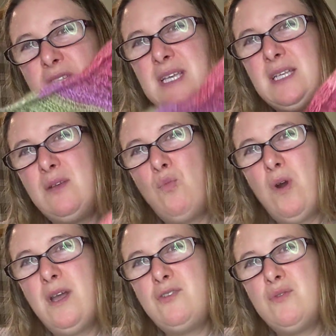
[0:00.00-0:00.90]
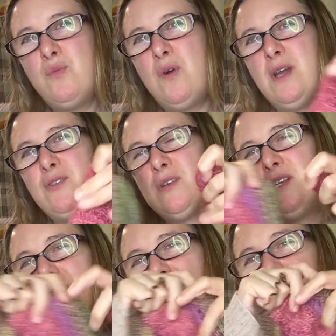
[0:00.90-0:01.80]
just getting wider and wider, and
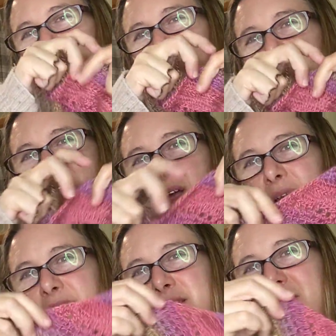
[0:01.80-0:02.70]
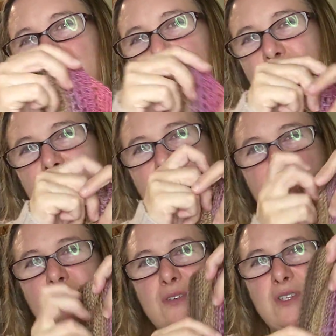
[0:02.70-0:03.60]
I don't know whether I had to decrease
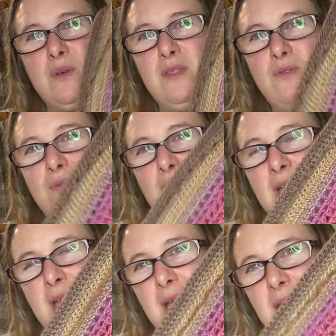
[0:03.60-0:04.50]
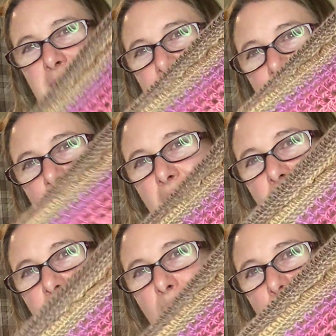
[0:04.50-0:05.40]
or not. So I thought, it's such
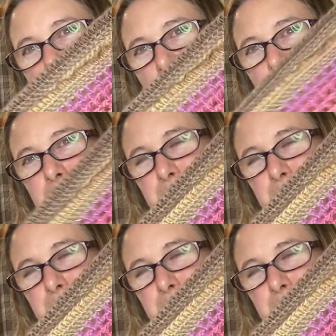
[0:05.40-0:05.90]
lovely wool,